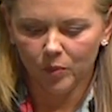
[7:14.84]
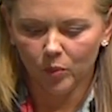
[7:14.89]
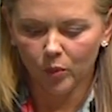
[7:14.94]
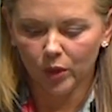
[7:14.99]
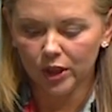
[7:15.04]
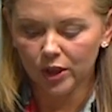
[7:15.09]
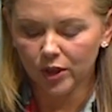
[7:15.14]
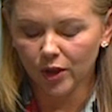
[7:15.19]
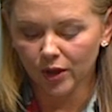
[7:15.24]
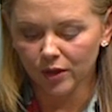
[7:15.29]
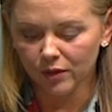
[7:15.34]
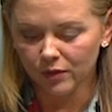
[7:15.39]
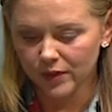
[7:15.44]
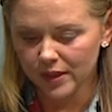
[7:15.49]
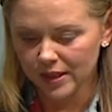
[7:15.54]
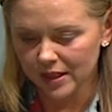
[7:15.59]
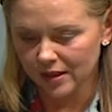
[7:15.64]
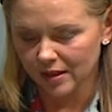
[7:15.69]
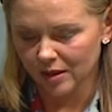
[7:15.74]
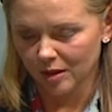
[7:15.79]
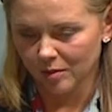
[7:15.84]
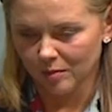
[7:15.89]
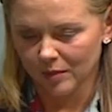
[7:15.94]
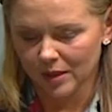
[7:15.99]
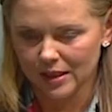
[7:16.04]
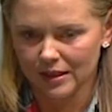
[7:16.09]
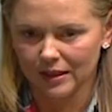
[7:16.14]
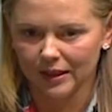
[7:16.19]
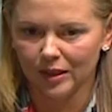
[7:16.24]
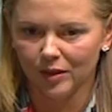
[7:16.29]
When you go to visit them,
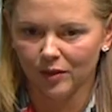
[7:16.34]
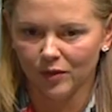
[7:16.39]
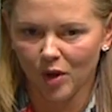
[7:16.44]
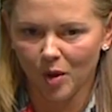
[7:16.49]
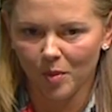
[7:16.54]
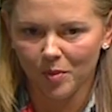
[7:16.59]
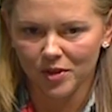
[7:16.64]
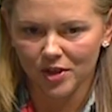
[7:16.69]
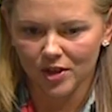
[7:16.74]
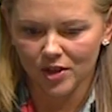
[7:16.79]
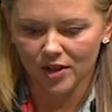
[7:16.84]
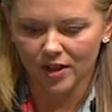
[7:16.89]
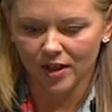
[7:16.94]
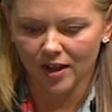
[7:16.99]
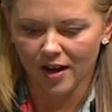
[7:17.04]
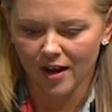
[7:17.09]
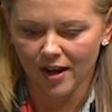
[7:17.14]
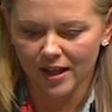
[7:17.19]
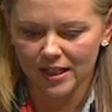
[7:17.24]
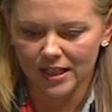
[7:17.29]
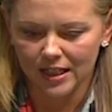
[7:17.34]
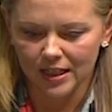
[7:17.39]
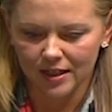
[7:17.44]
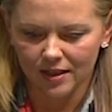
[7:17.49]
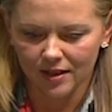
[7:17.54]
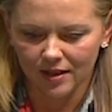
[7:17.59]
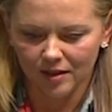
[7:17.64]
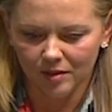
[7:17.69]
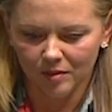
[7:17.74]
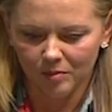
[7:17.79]
as Leader of the Opposition and I did
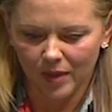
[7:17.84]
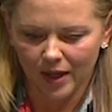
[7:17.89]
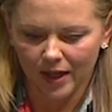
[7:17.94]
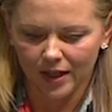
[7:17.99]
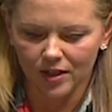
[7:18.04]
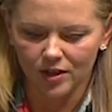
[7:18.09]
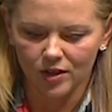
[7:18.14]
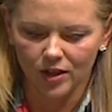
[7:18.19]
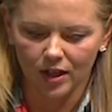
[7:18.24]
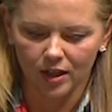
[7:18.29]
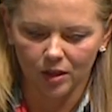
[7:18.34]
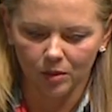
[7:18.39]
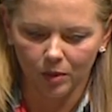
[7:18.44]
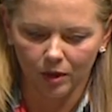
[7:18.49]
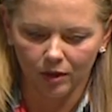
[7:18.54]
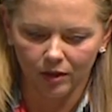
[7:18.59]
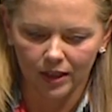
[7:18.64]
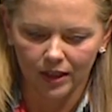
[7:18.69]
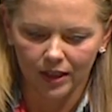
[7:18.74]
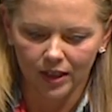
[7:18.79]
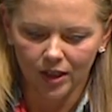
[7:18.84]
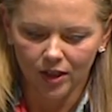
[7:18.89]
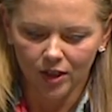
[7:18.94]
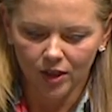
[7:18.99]
back in January,